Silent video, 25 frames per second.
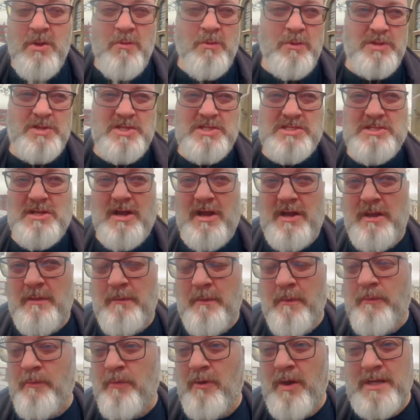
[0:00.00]
which is kind of
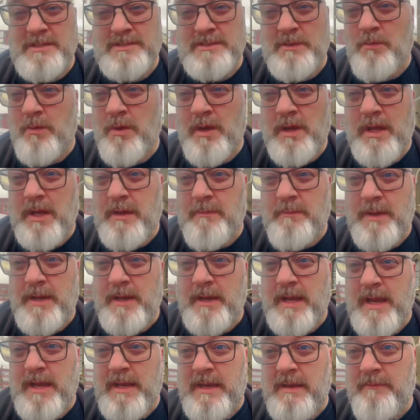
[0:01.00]
the price that we're going to be
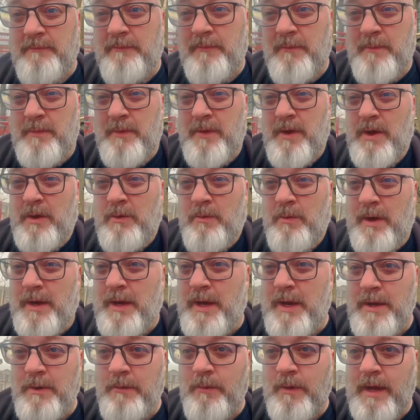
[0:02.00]
getting in for Bergwijn
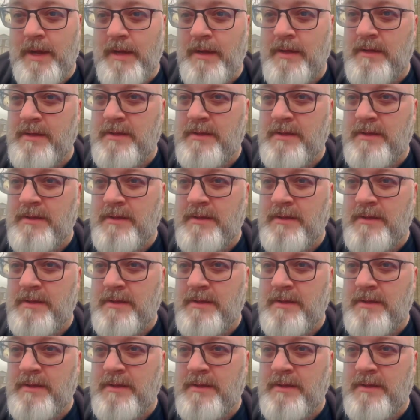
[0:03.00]
anyway,